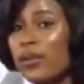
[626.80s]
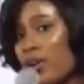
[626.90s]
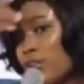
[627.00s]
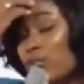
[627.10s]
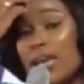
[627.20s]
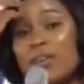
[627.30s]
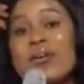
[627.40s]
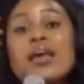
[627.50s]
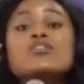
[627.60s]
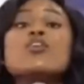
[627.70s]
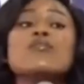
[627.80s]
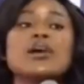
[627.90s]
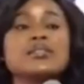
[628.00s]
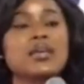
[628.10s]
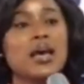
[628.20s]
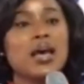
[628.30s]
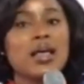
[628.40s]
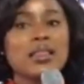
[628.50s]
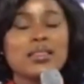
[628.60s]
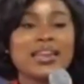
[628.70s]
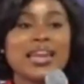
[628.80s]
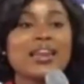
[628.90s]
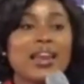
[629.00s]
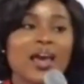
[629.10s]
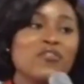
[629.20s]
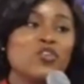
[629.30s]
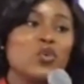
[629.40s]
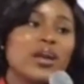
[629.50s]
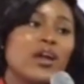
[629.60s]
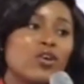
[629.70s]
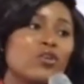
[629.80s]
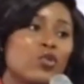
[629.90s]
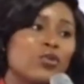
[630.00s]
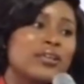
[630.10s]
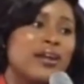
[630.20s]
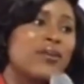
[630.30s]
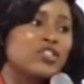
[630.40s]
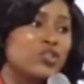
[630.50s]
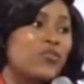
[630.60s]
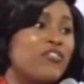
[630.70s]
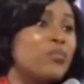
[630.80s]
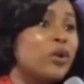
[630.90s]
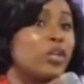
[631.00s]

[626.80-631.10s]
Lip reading: So he advised all of us that in life, you cannot go the direction of everybody